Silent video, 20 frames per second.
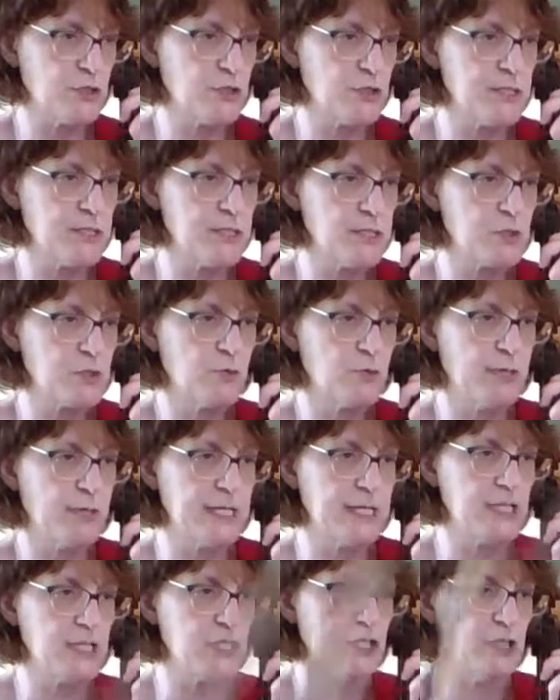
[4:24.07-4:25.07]
This is
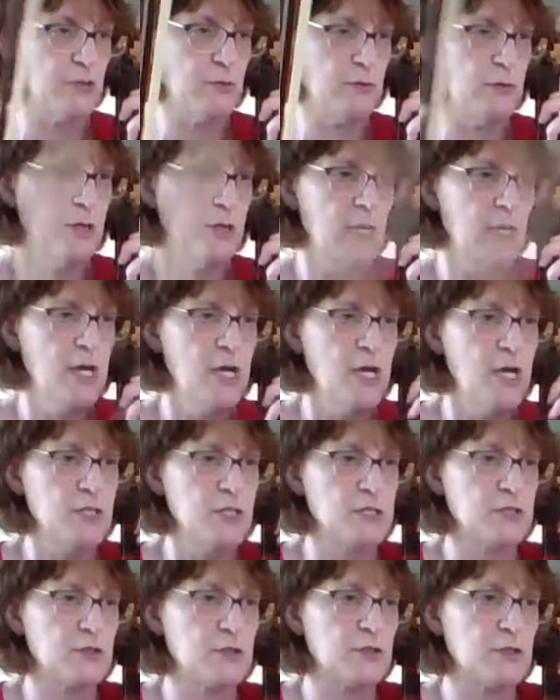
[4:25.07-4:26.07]
22. So